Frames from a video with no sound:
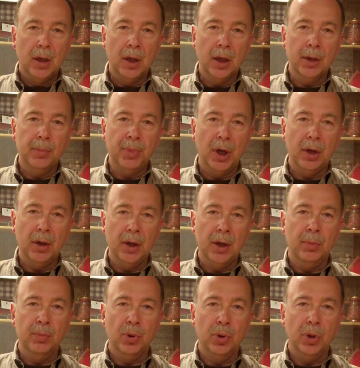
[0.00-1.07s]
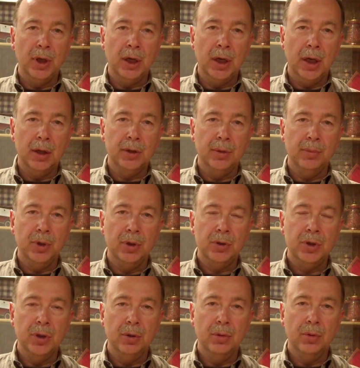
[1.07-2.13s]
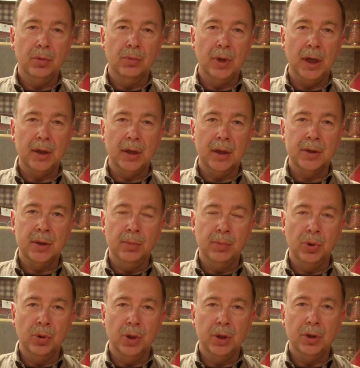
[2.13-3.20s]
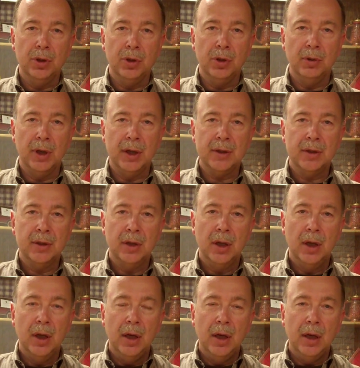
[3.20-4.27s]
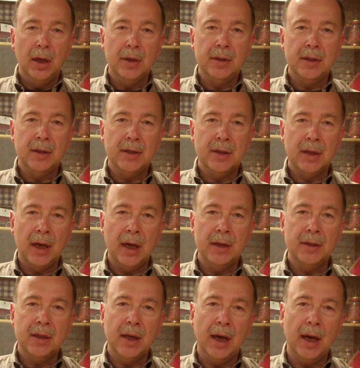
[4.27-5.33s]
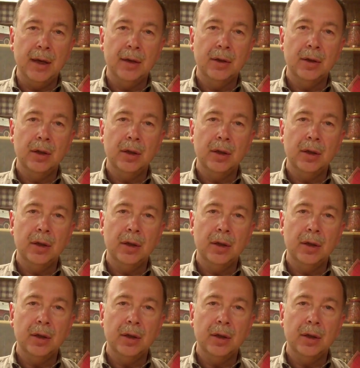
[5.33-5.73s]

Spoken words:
The other part of the employee contribution rate that's important to us is it says that